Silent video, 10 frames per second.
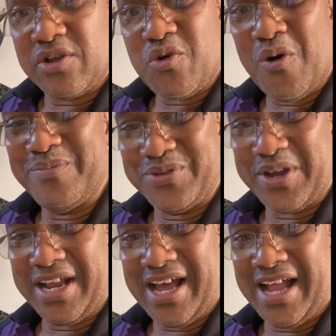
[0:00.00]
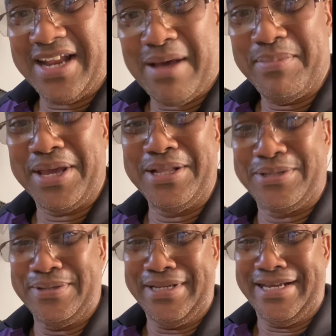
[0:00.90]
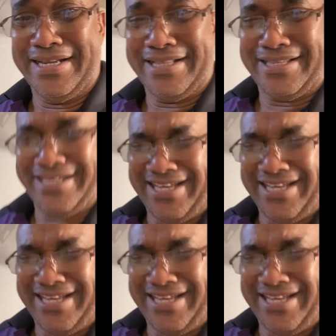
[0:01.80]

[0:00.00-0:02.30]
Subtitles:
come together and I begin to need it.